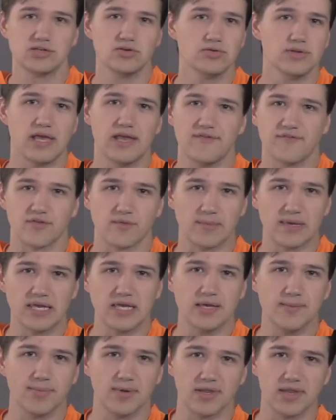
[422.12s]
too late for
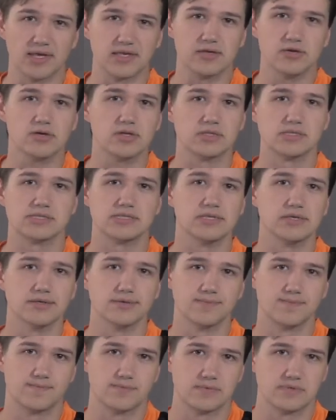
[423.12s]
me, but like you can
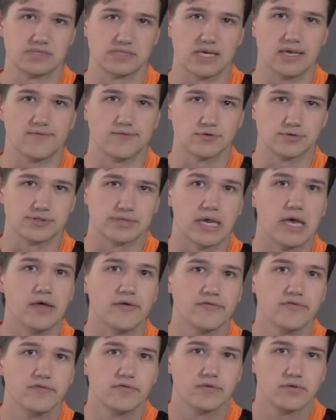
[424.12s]
still save
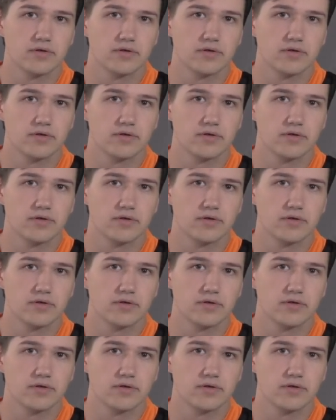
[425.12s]
yourself.